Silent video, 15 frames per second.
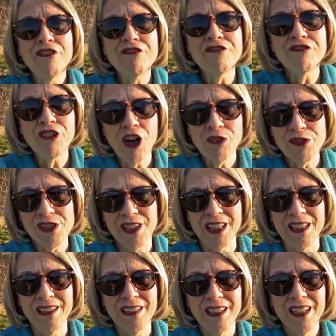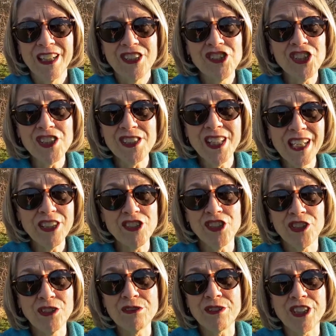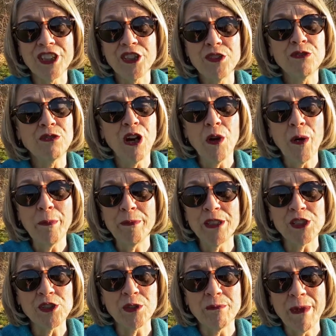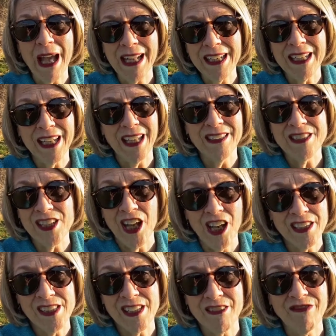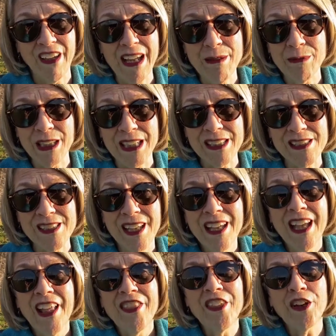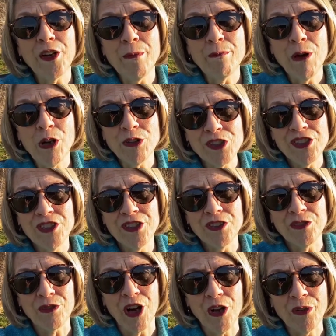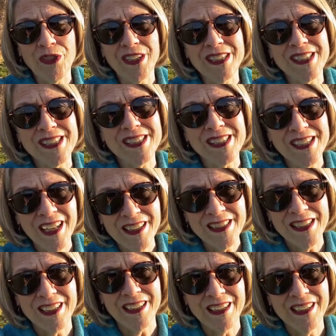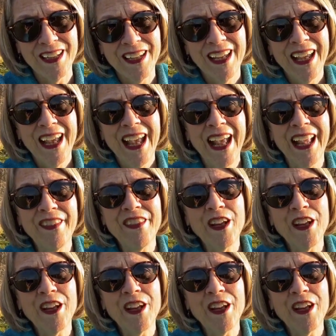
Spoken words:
frozen. Just like children who grow up in traumatic and toxic families, their emotional growth is stunted and